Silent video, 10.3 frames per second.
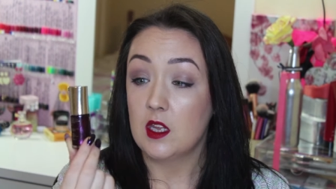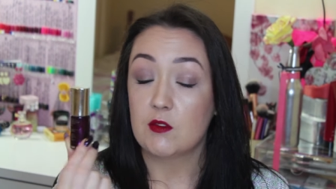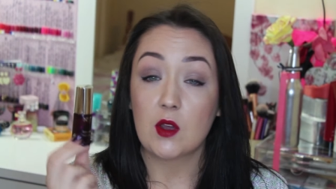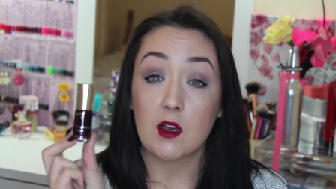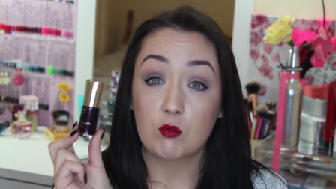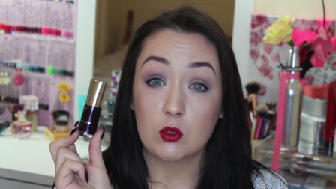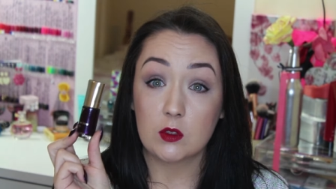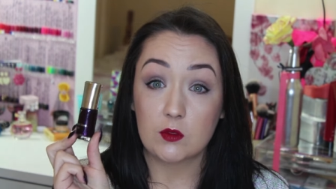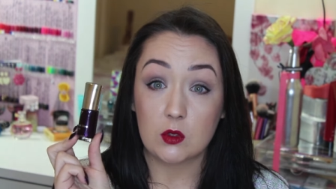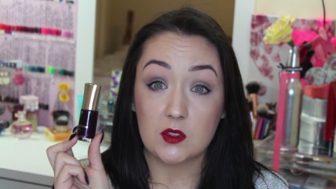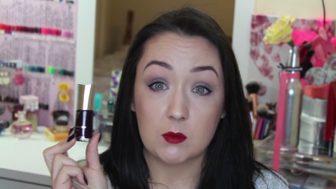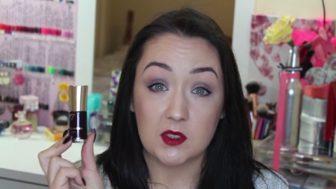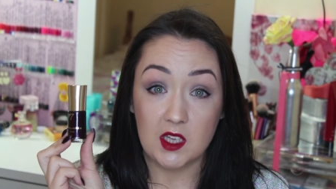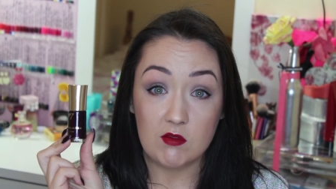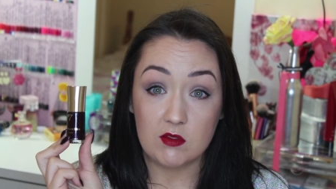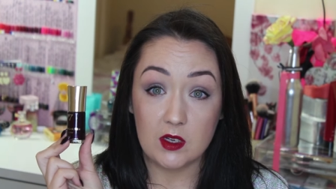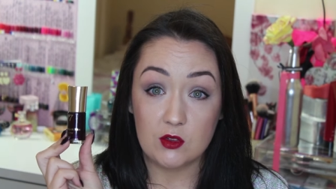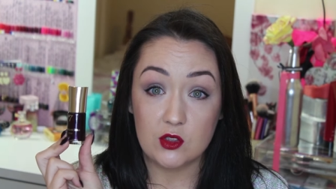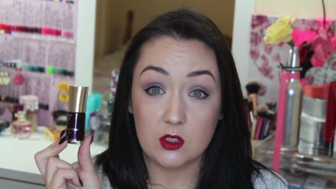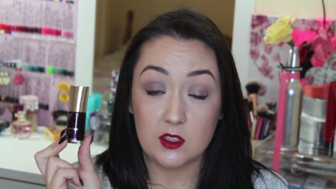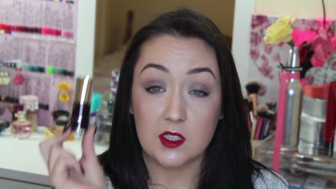if you have one of those number seven
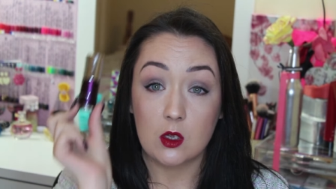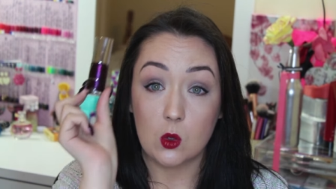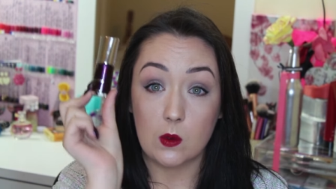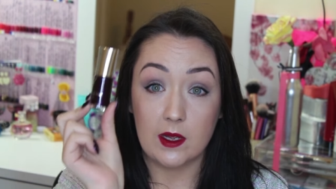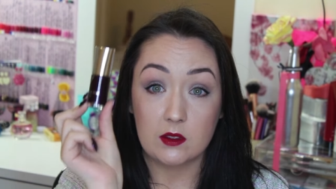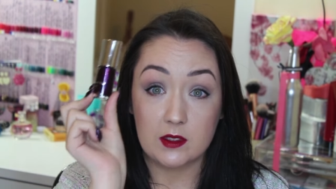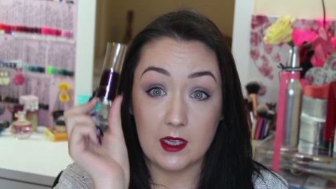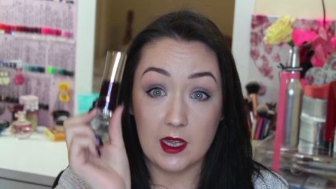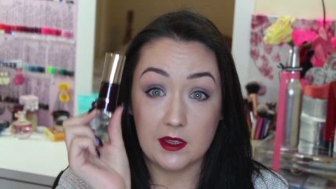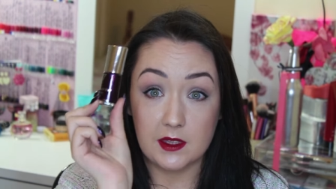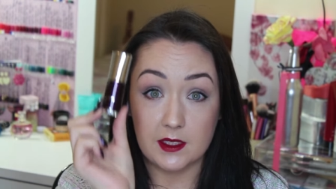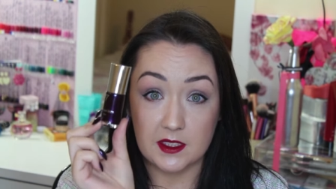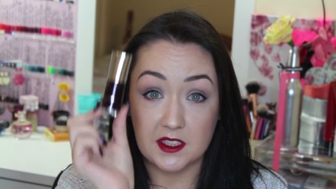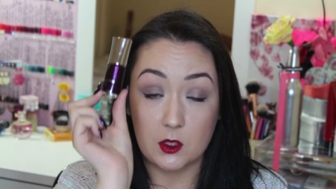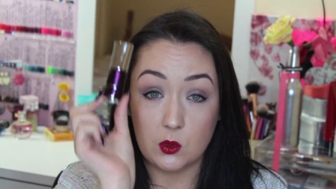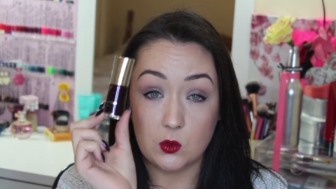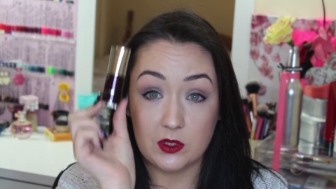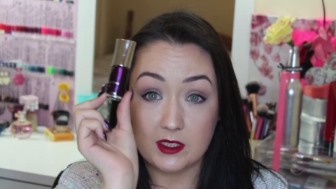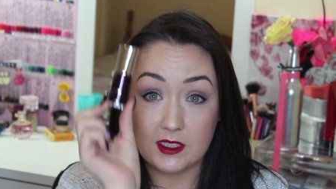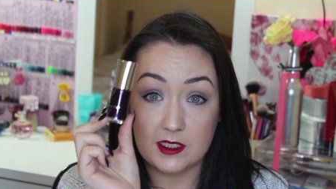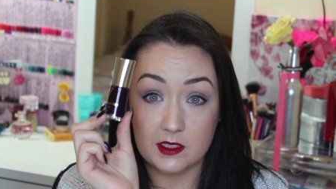vouchers, go out and get this, you
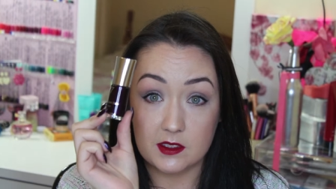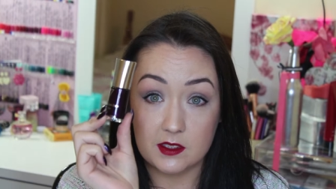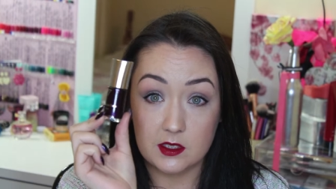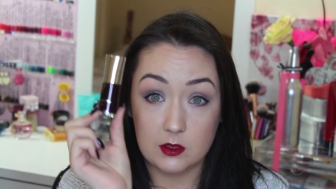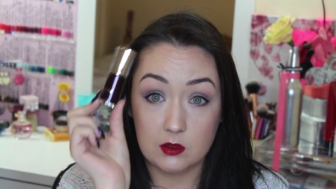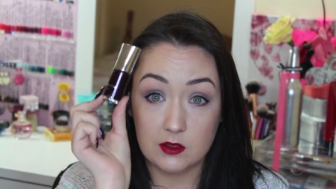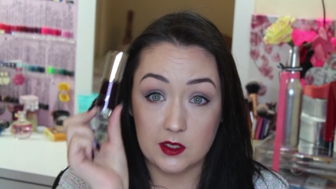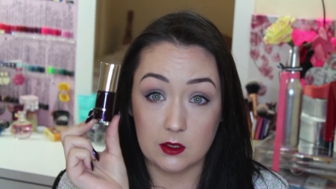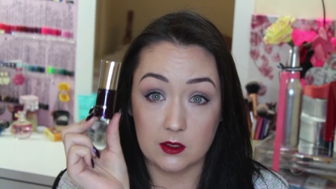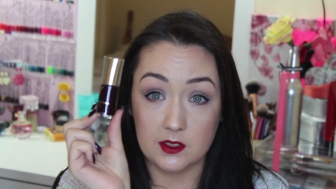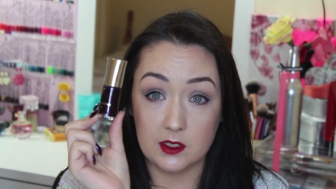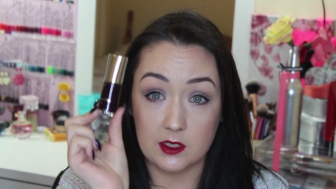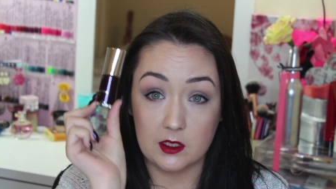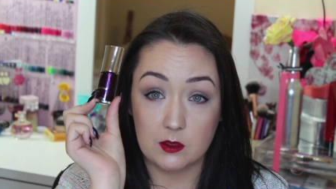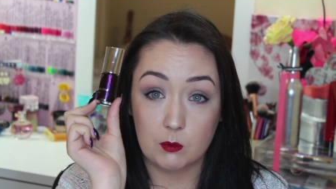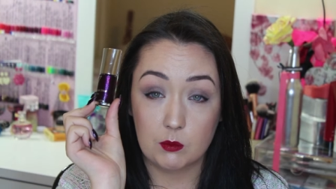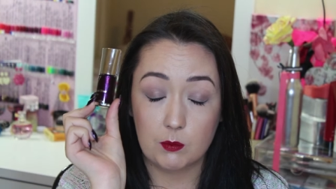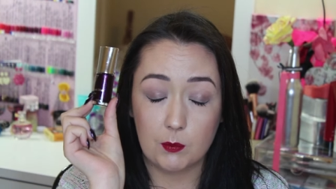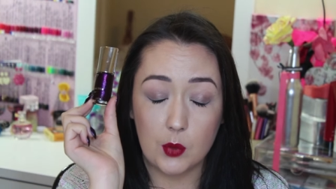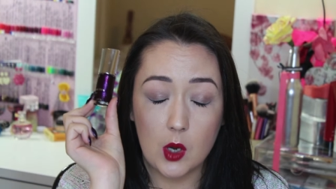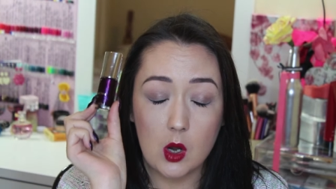need it, seriously.
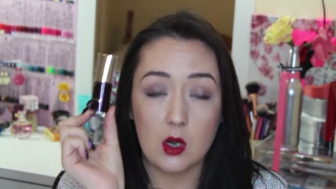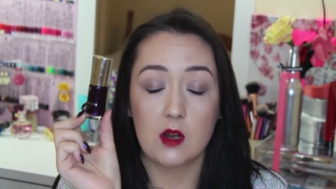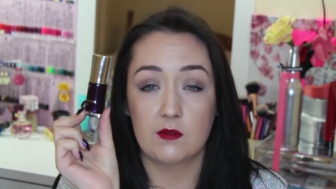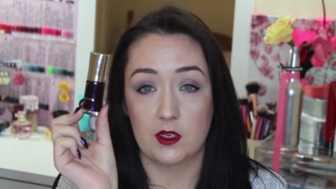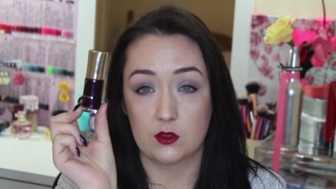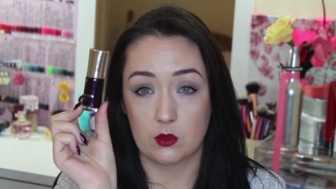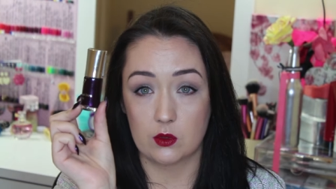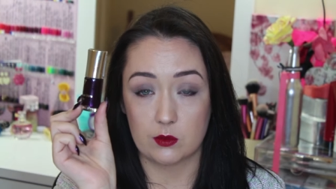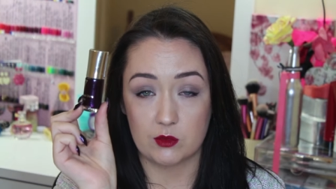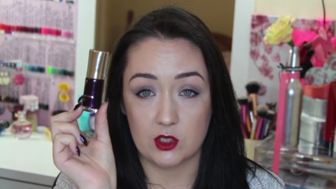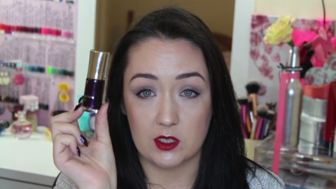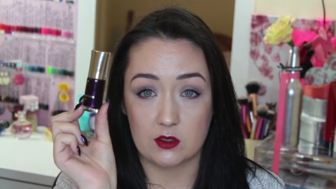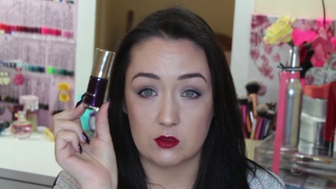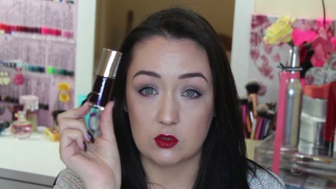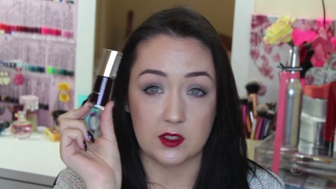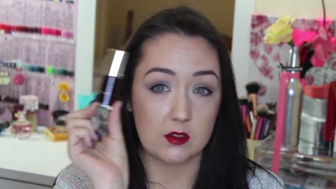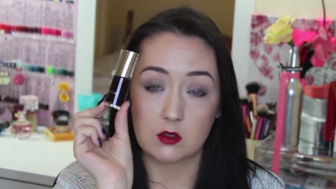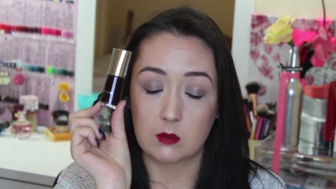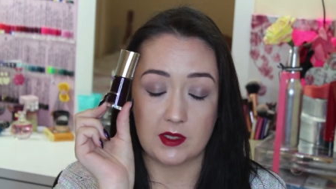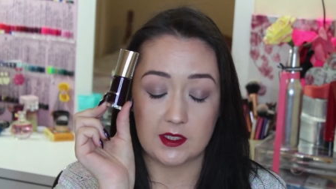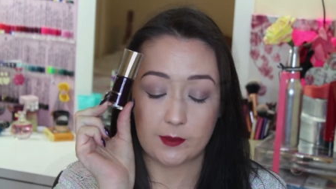Perfect autumn shade, just
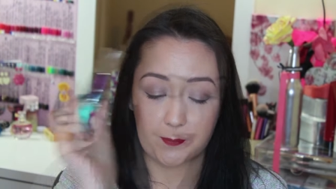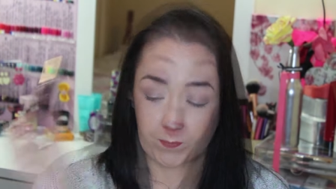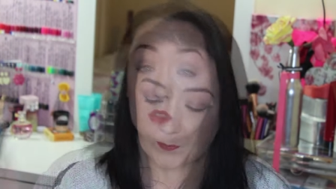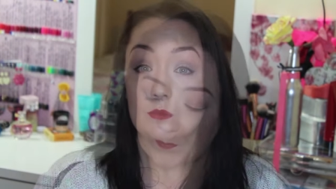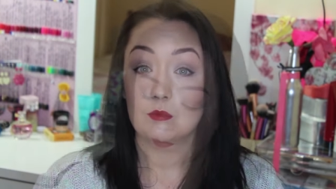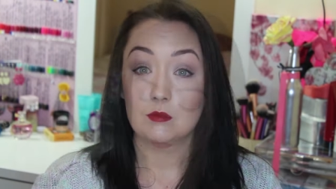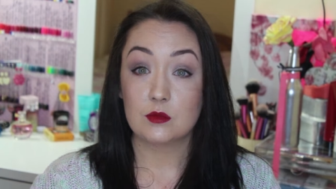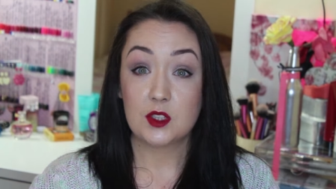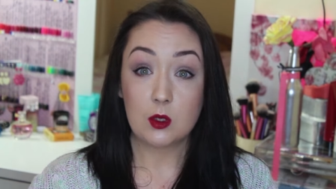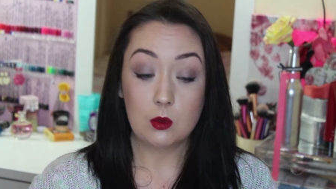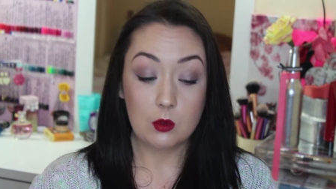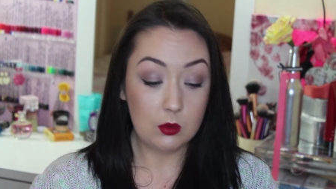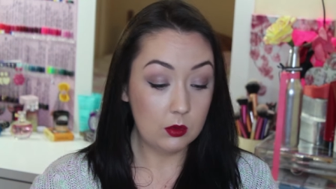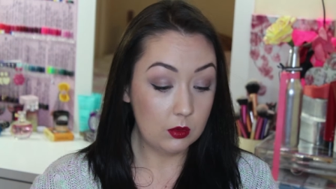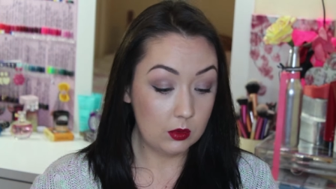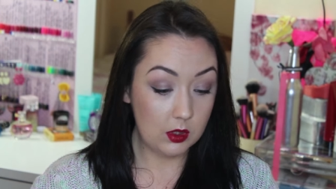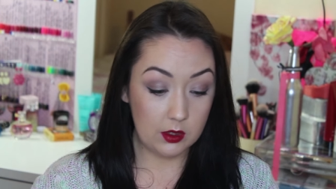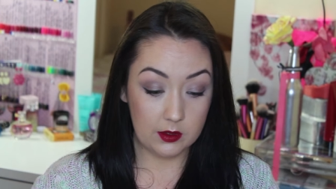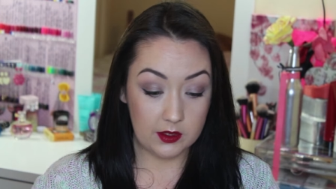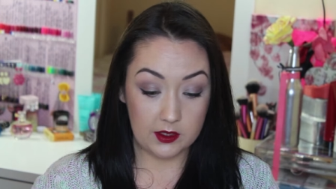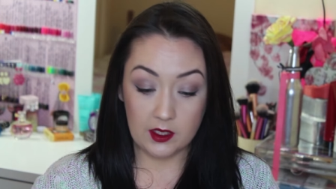amazing. So
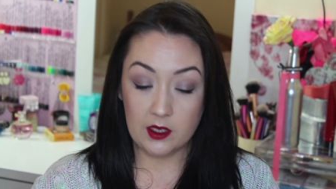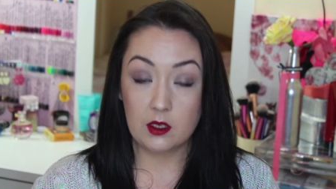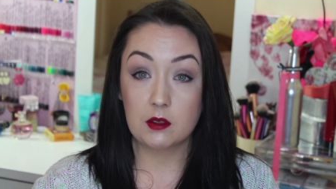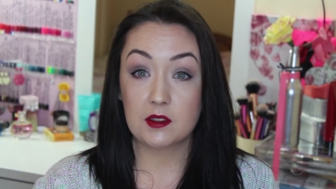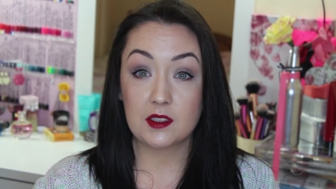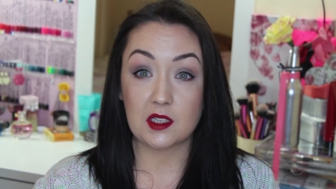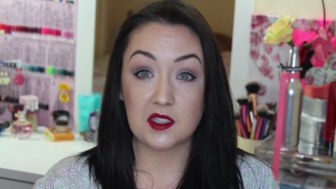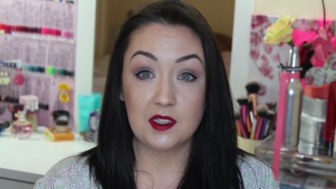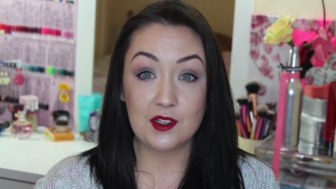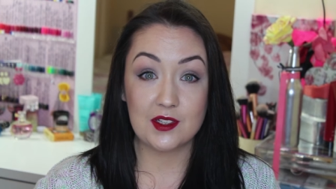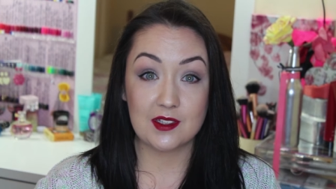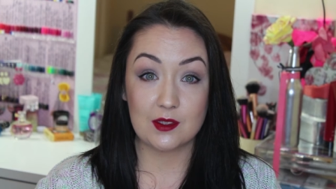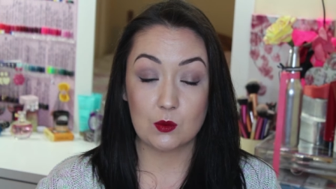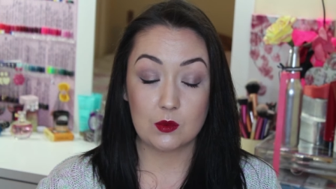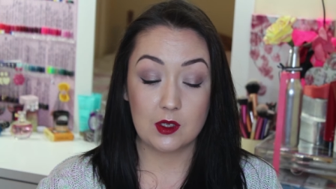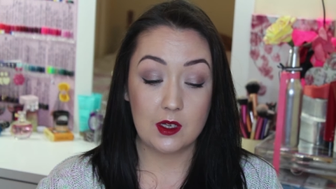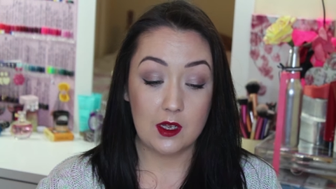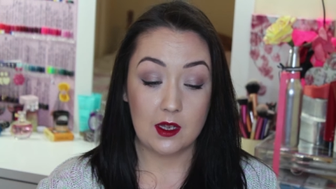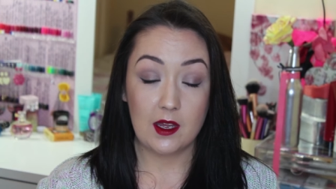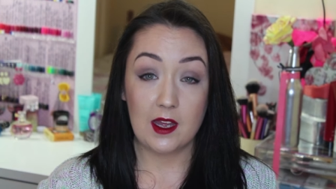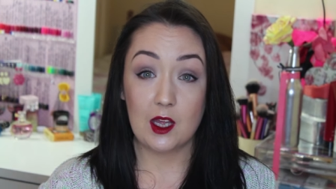yeah, I think that's it.
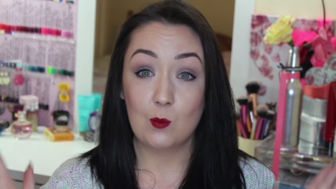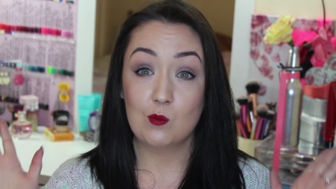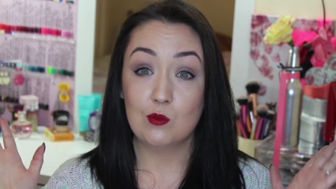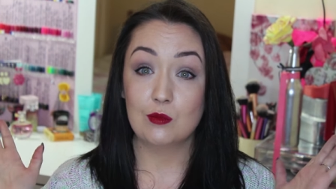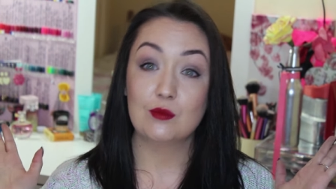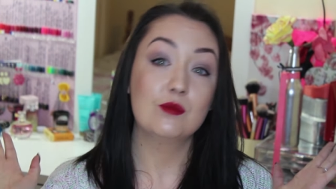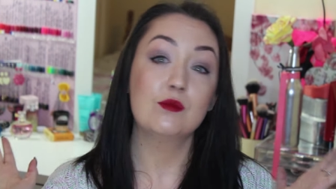Um